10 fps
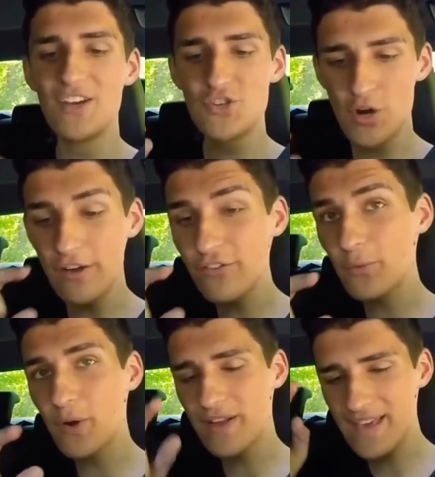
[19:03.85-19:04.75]

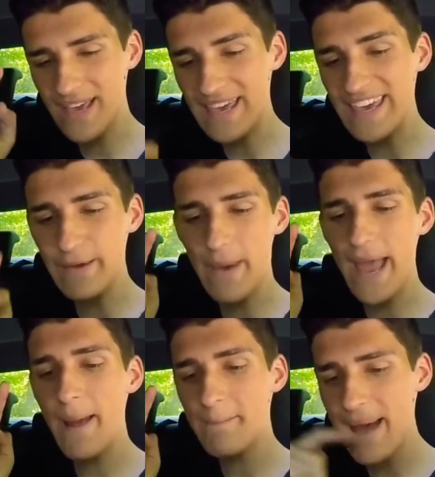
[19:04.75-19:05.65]
Trustworthy
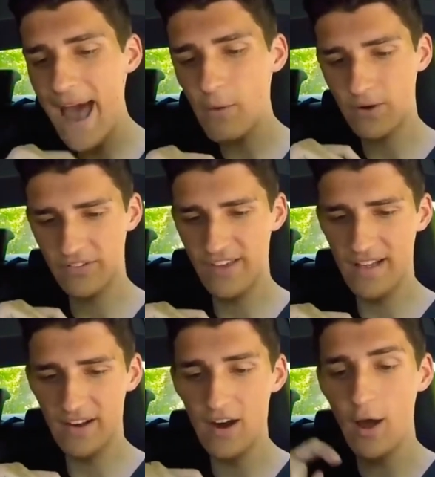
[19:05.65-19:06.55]
eBay power
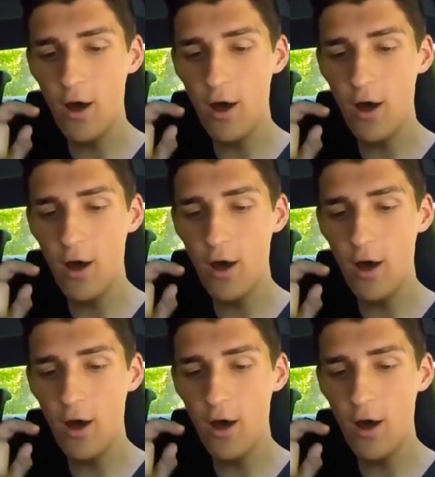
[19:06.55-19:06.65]
seller.